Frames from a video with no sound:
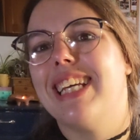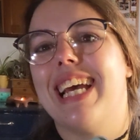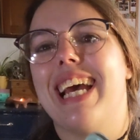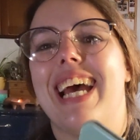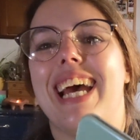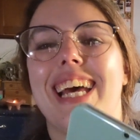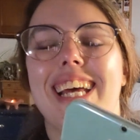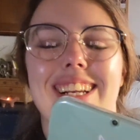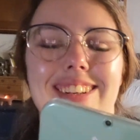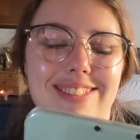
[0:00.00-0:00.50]

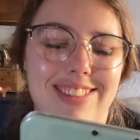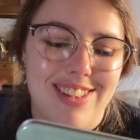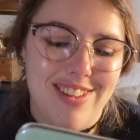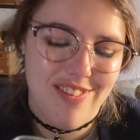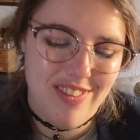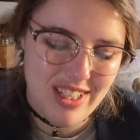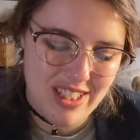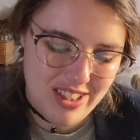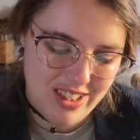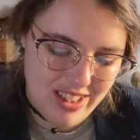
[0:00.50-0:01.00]
and was
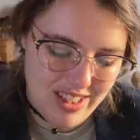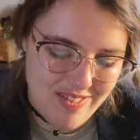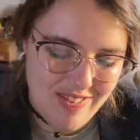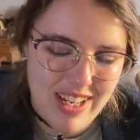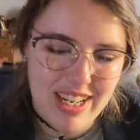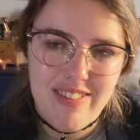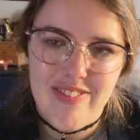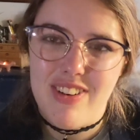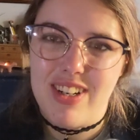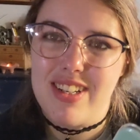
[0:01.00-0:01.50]
officially
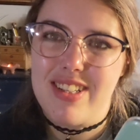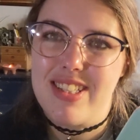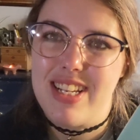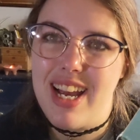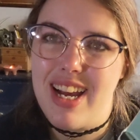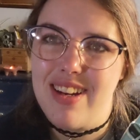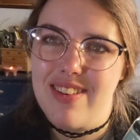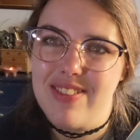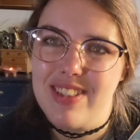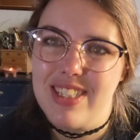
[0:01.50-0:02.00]
my first
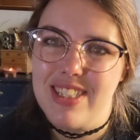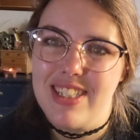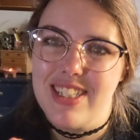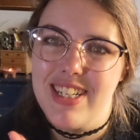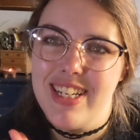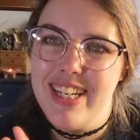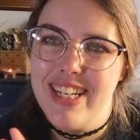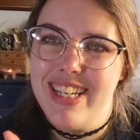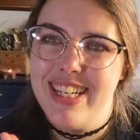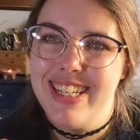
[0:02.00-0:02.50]
ever
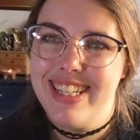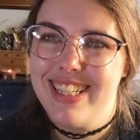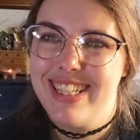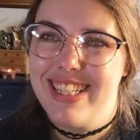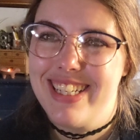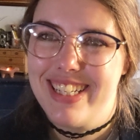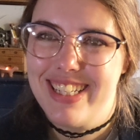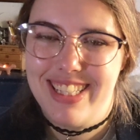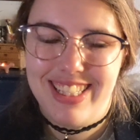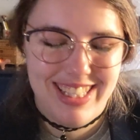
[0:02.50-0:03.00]

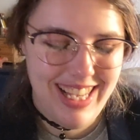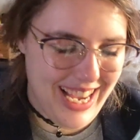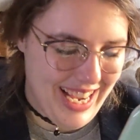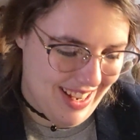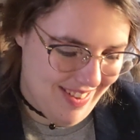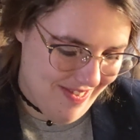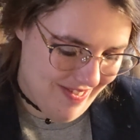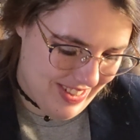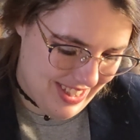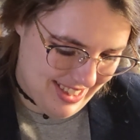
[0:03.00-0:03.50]

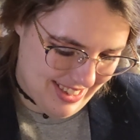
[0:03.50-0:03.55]
game.